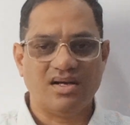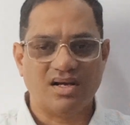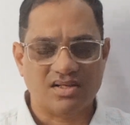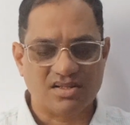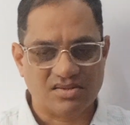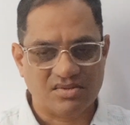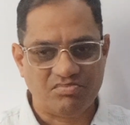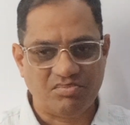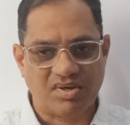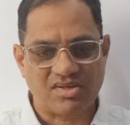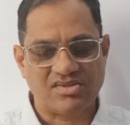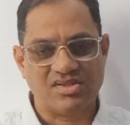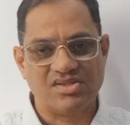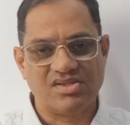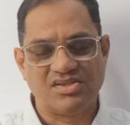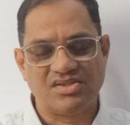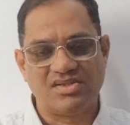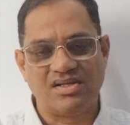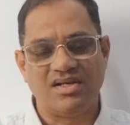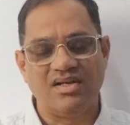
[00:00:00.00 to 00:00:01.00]
a person
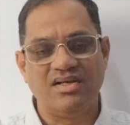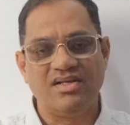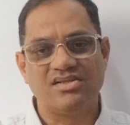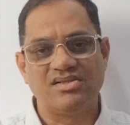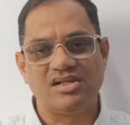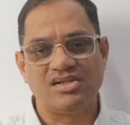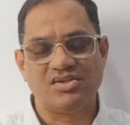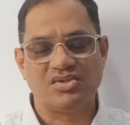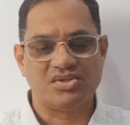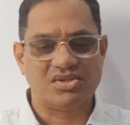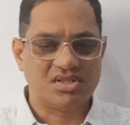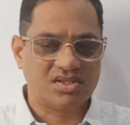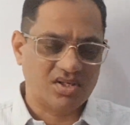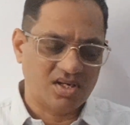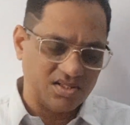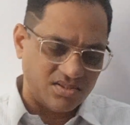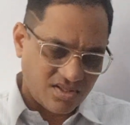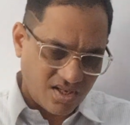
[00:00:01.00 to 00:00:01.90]
selling is also Shiva,